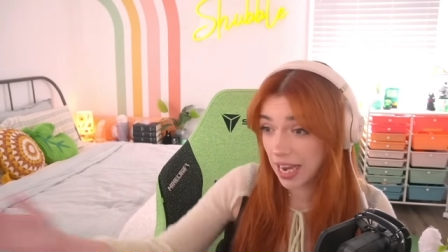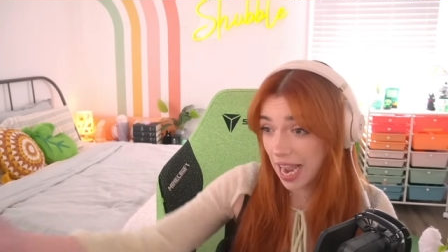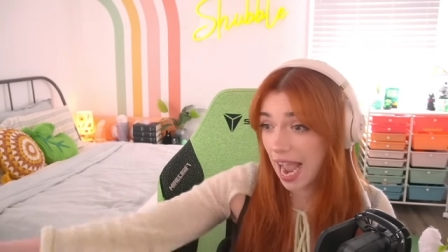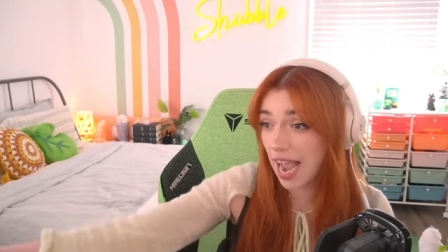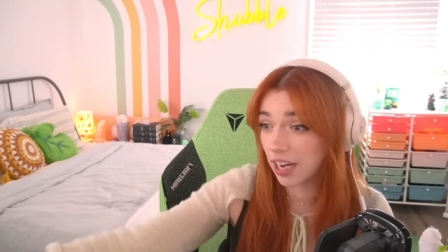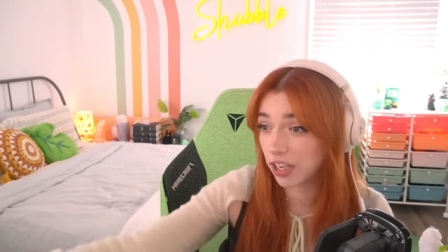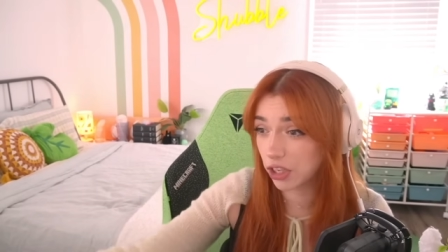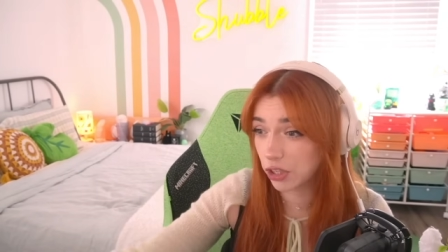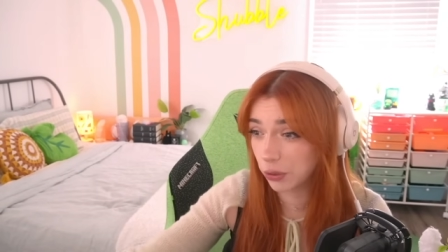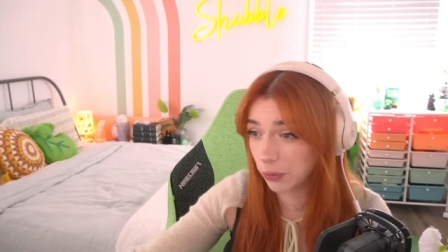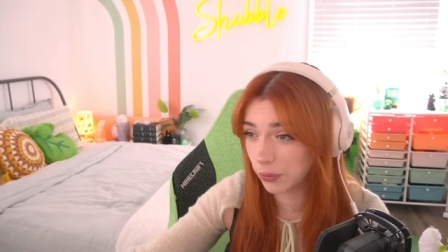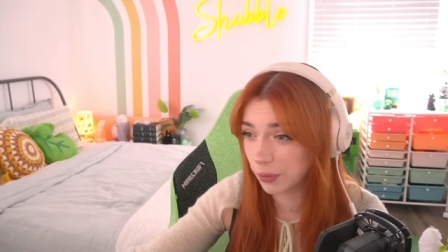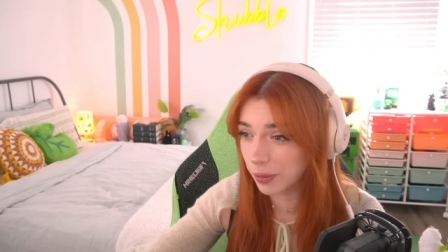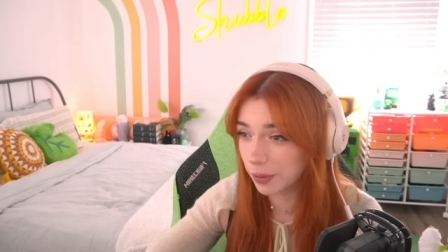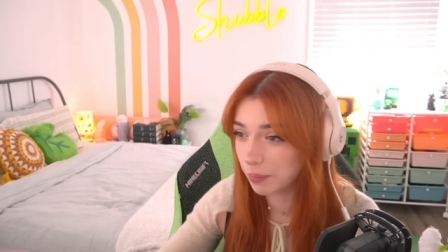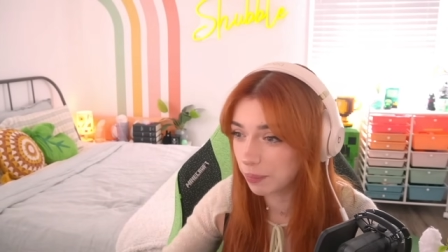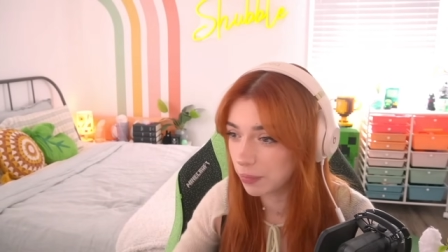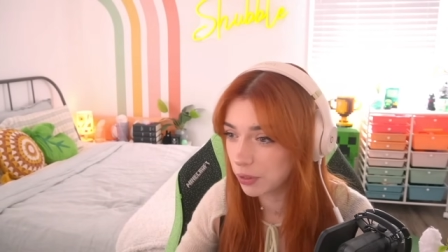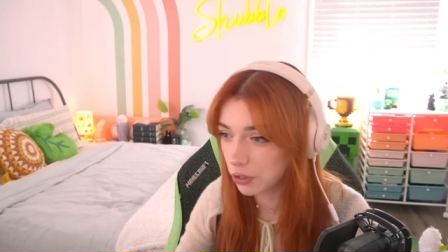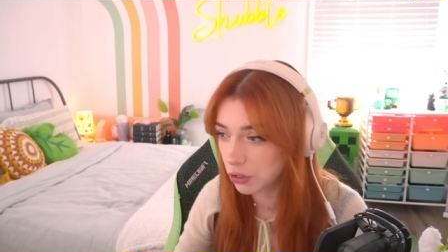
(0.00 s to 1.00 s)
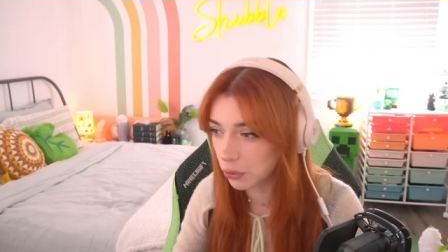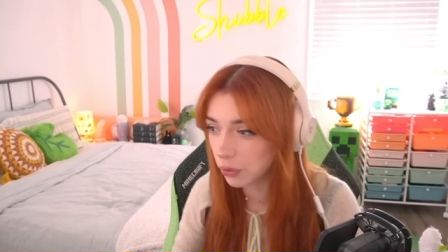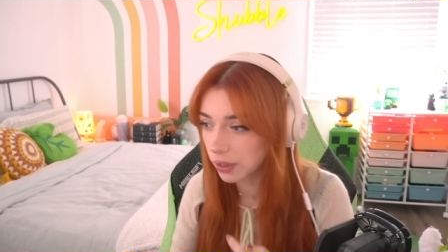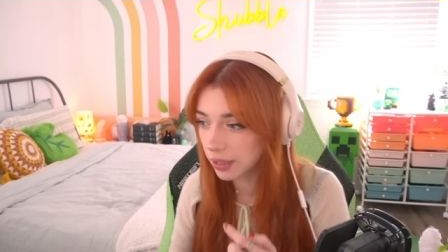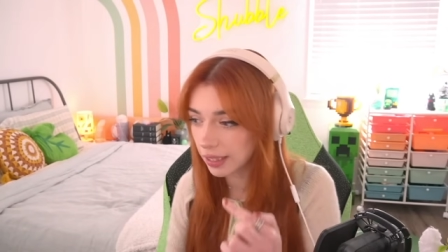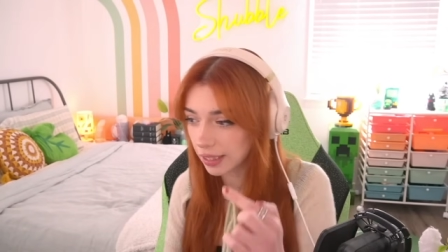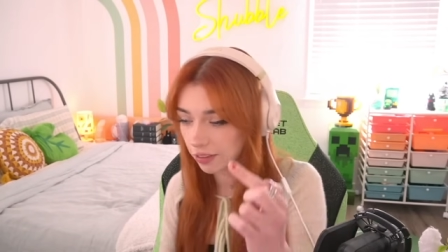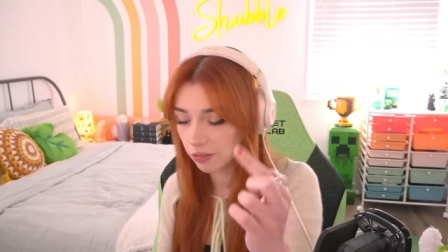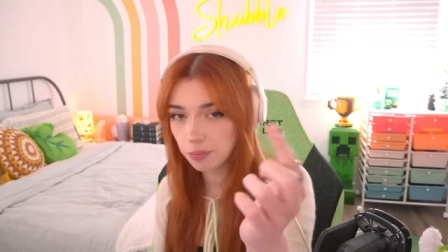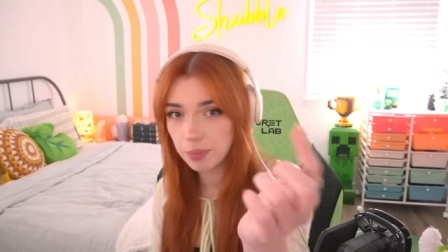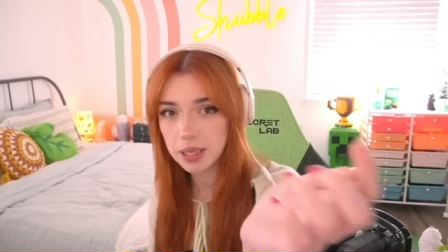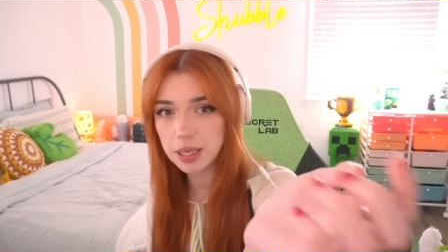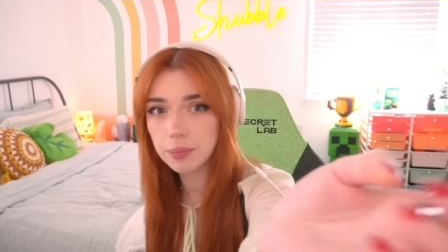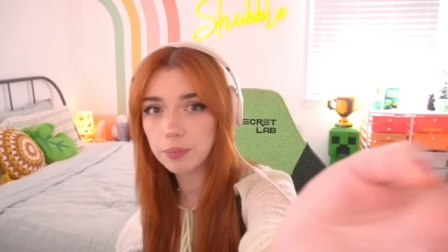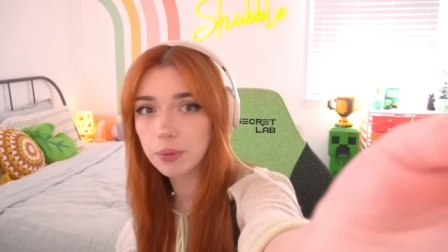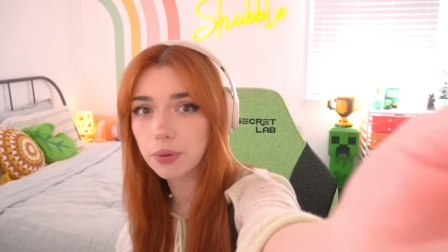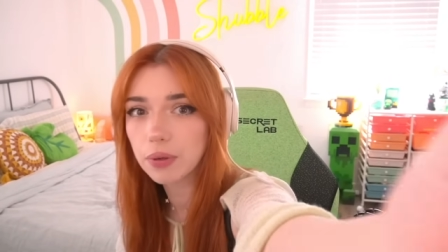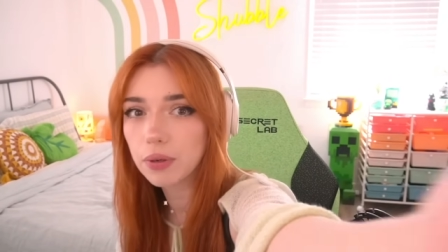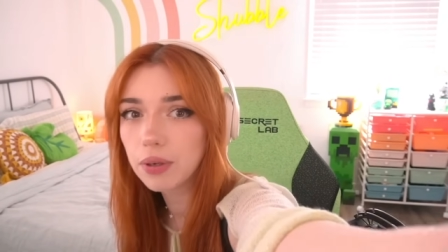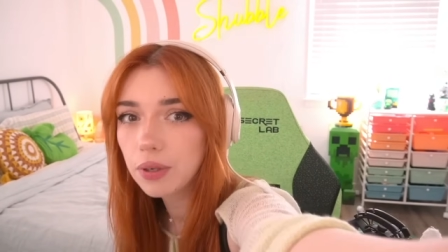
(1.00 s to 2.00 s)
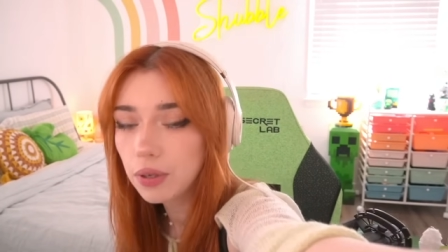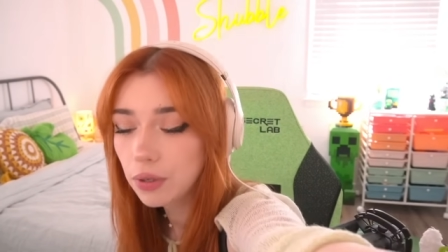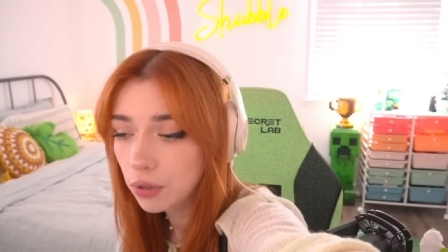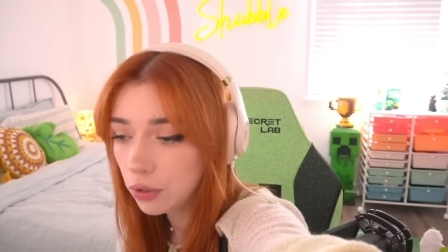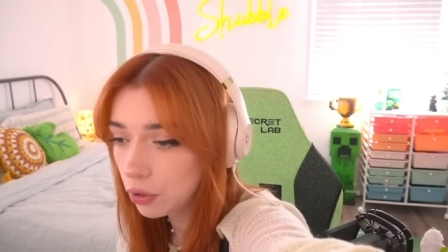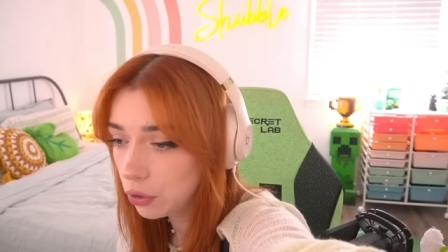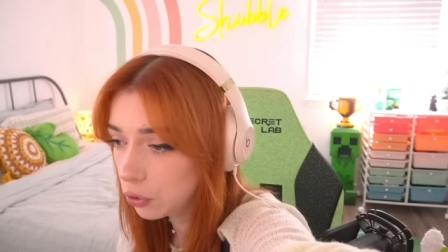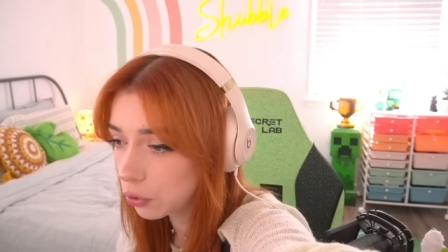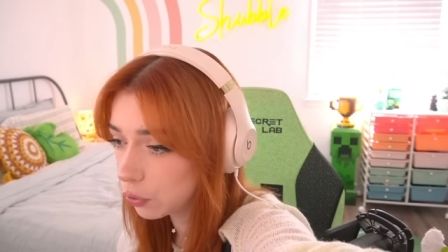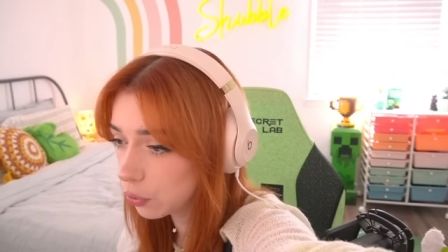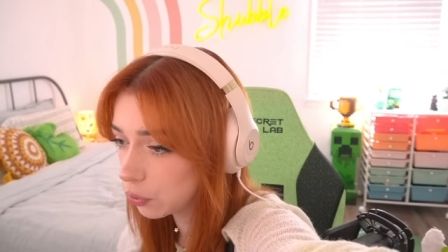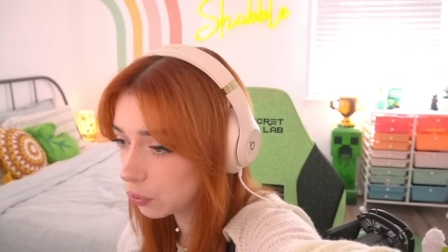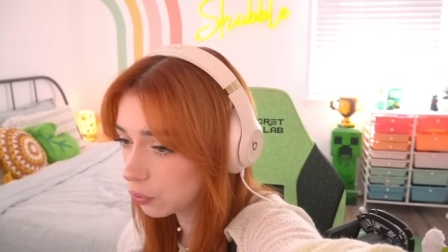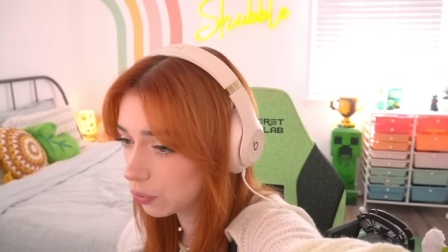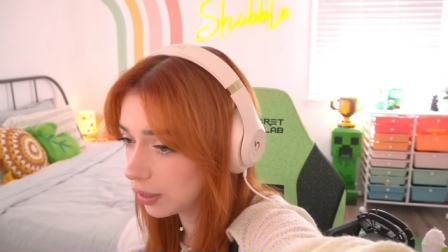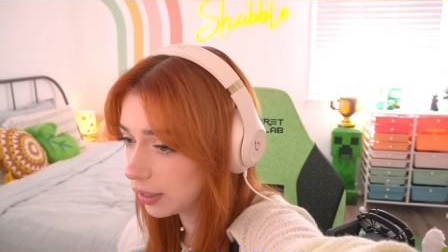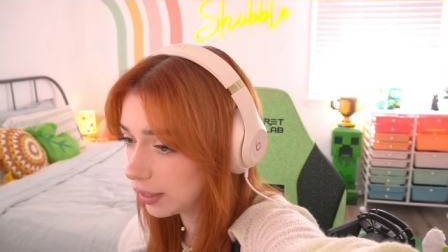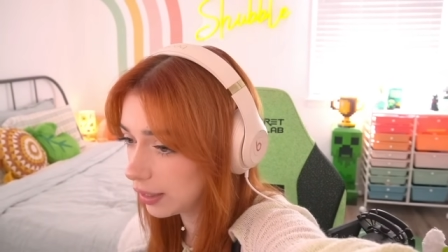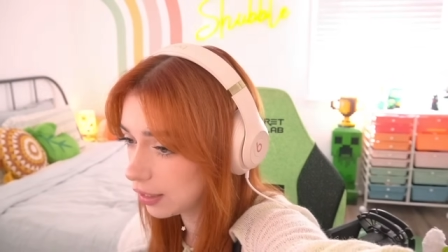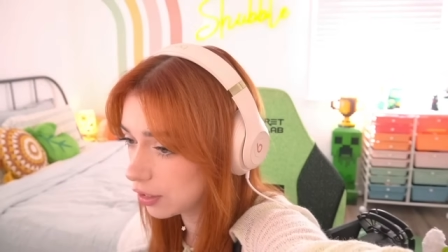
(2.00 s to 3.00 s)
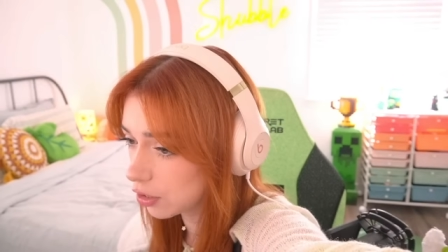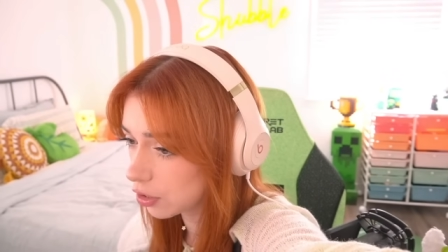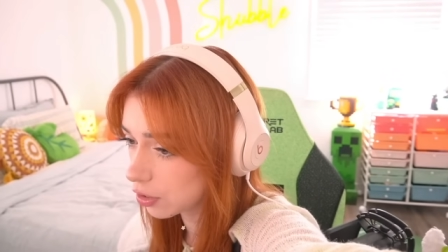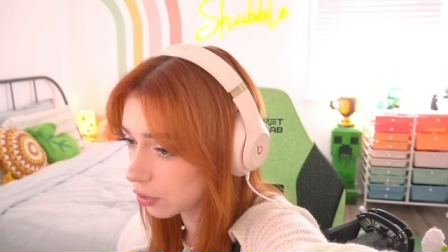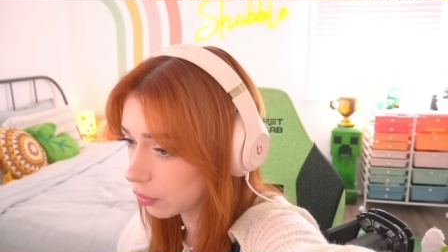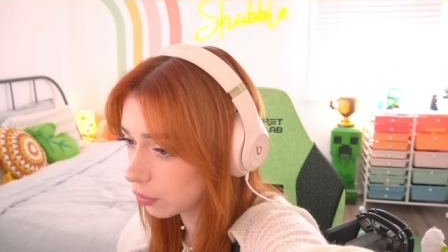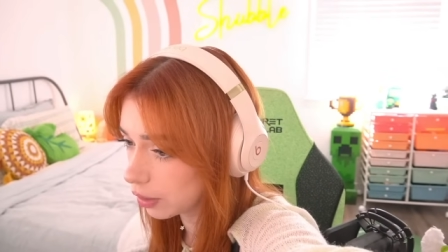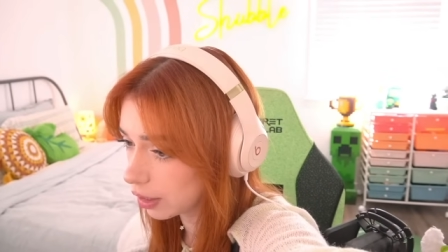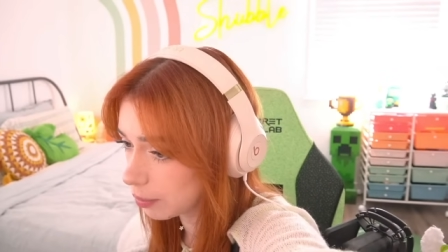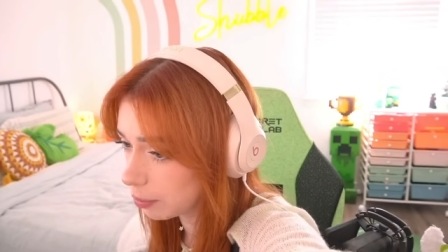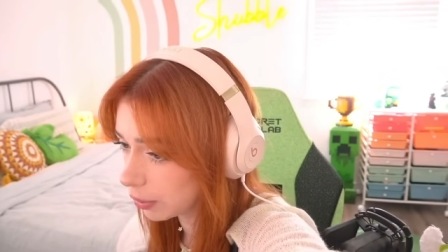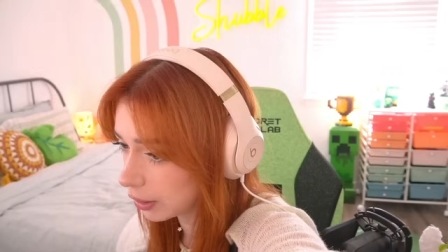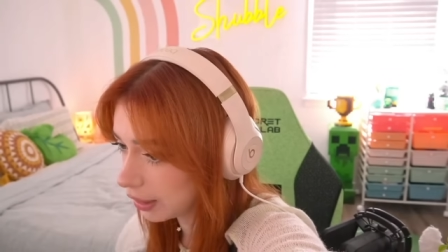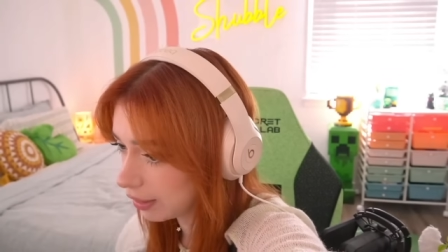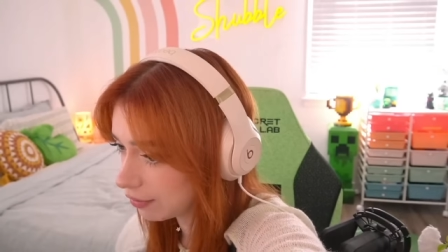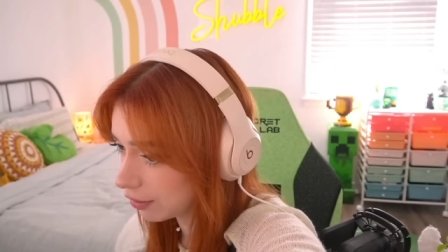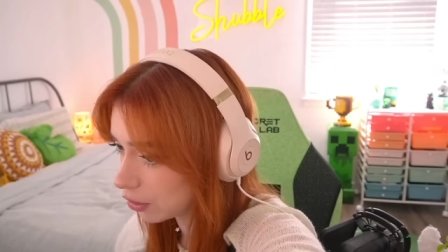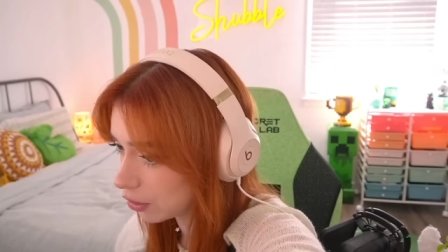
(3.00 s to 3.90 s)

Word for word: actual majority of people who really just only believe in